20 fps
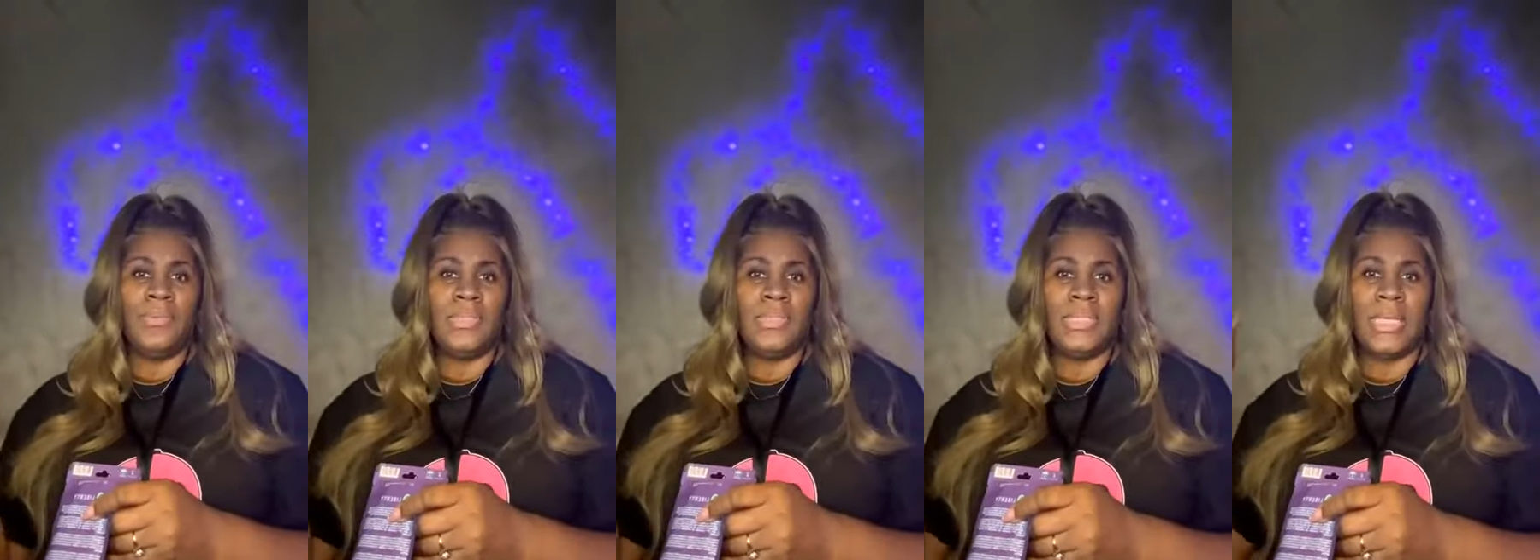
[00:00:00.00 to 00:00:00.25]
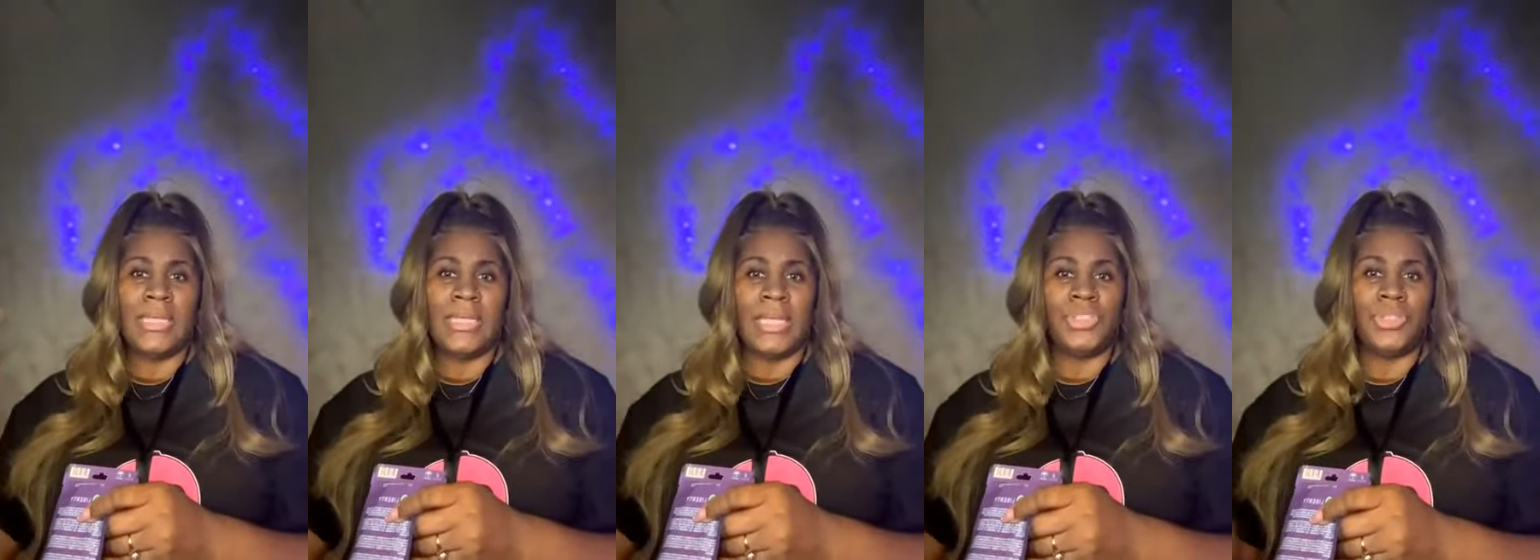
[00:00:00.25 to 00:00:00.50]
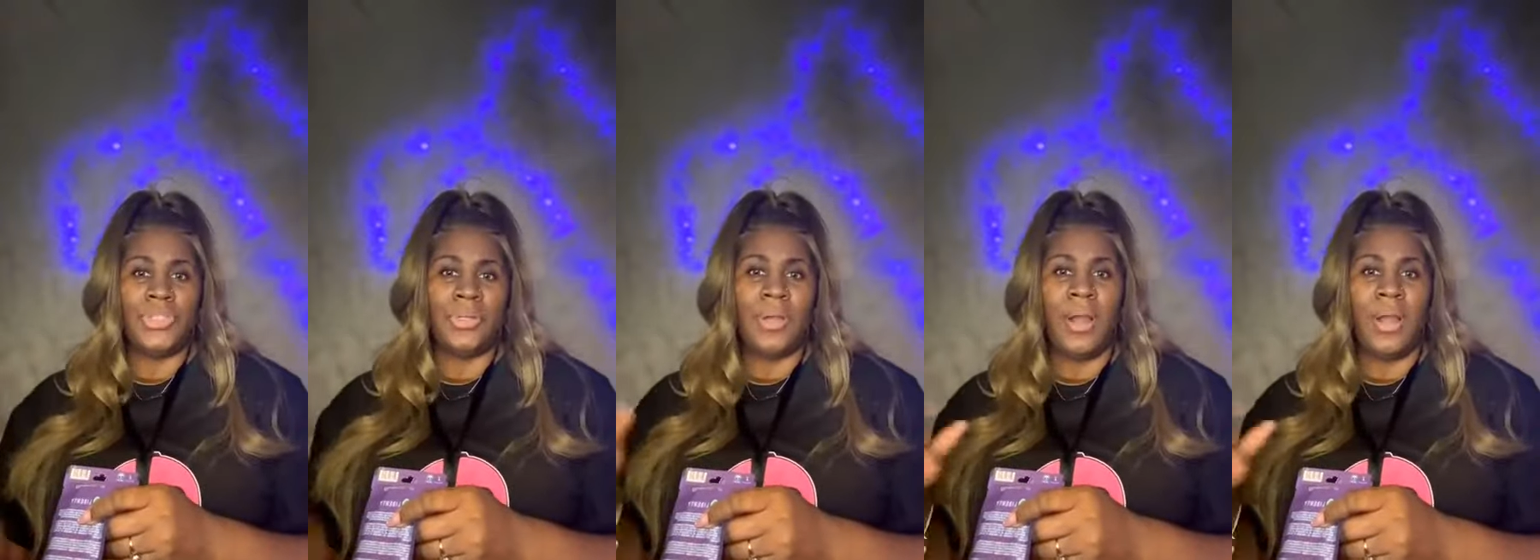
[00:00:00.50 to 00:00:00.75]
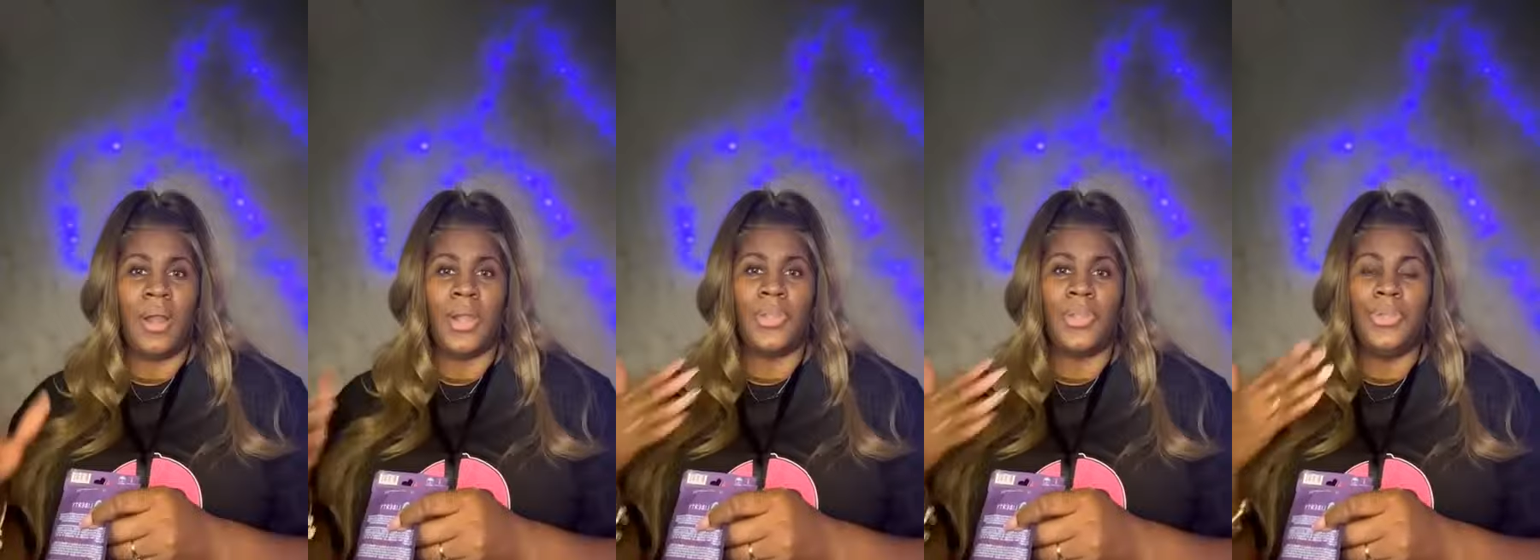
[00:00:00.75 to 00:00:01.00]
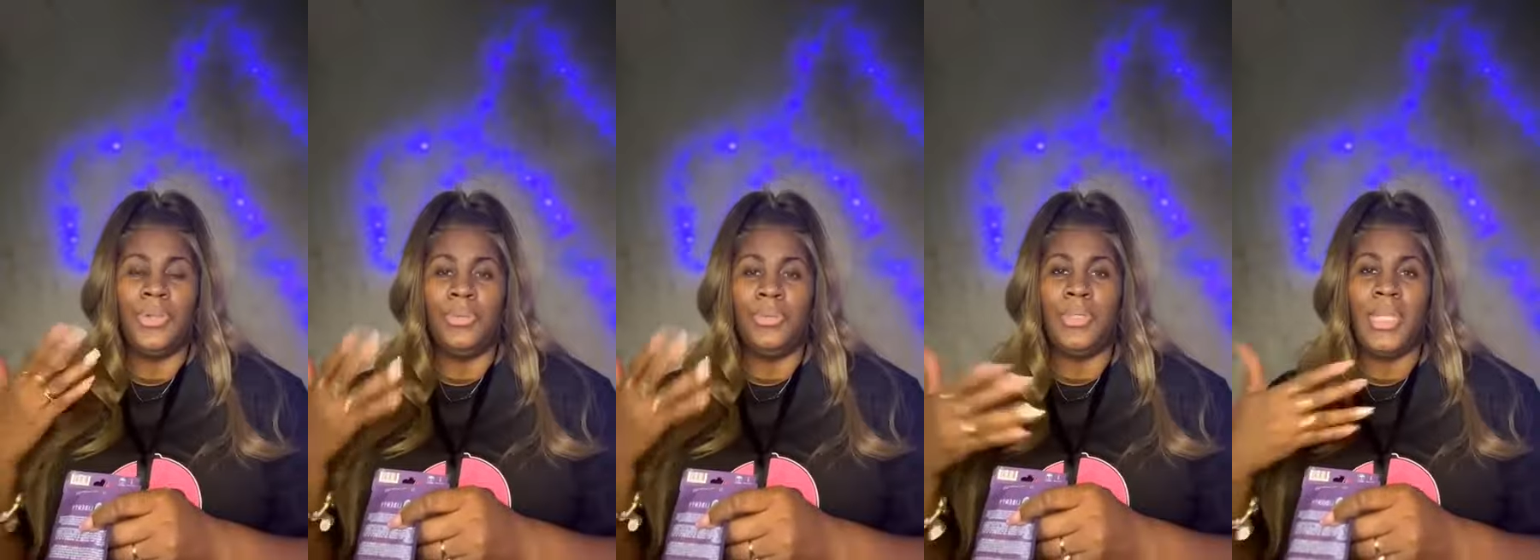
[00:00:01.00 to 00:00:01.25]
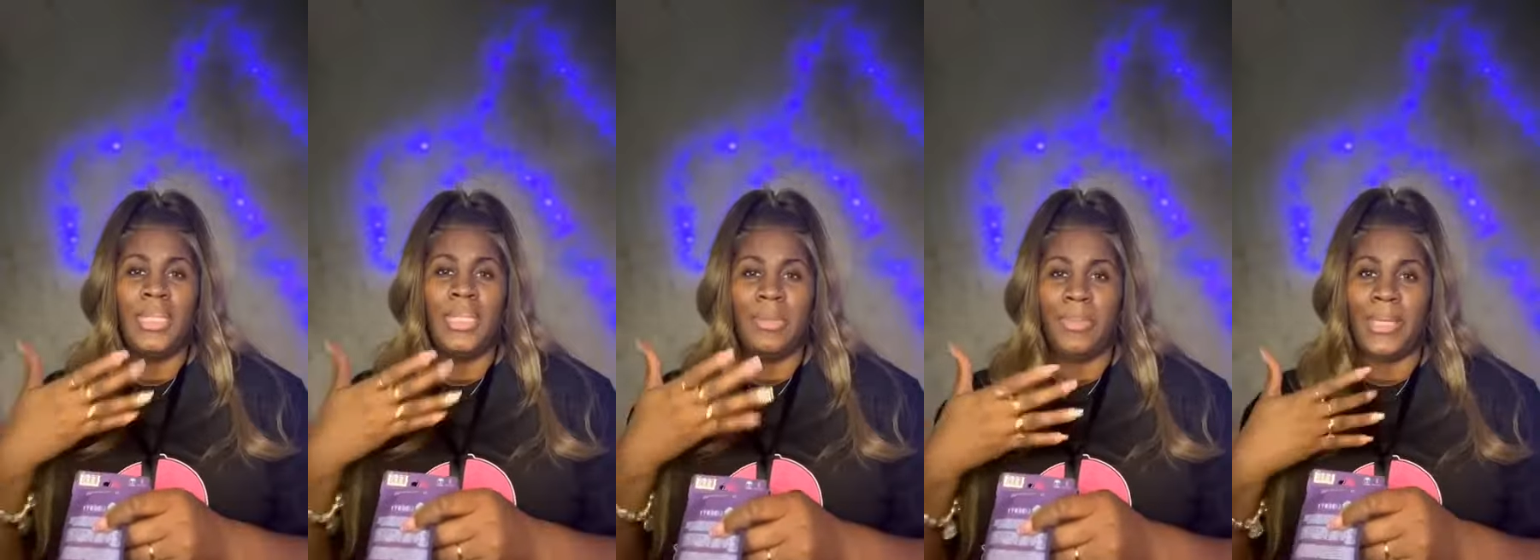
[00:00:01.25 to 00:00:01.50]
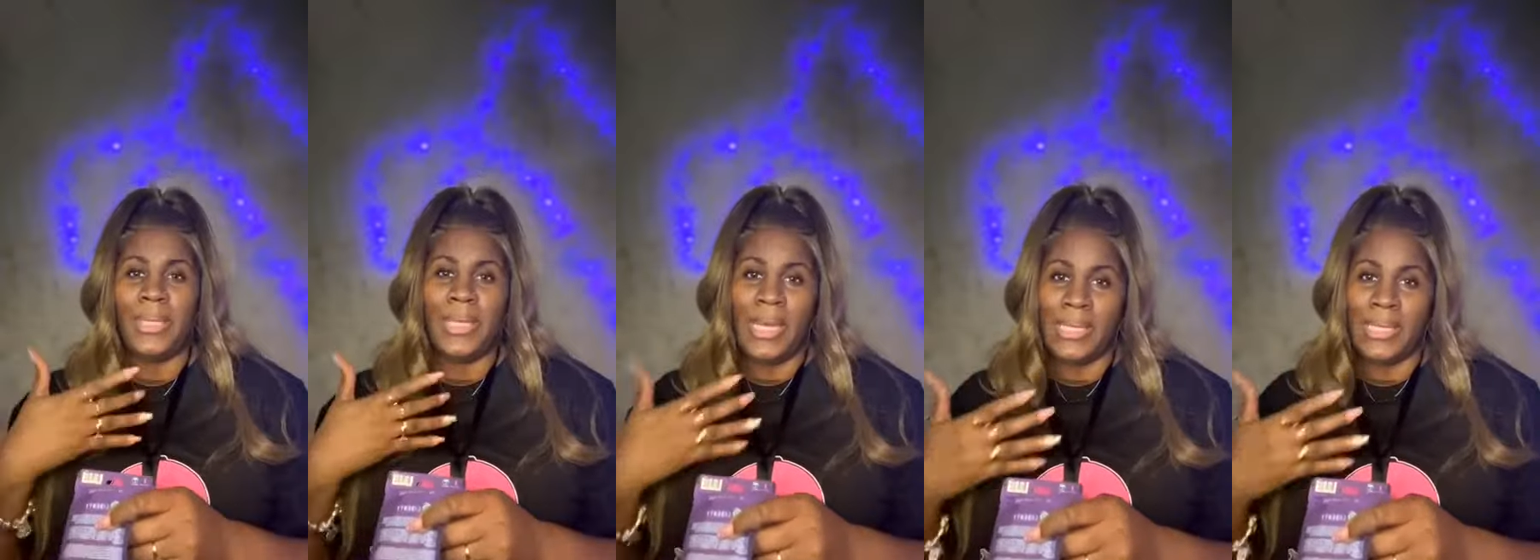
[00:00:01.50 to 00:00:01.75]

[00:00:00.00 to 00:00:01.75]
if you sell out your car, you need to be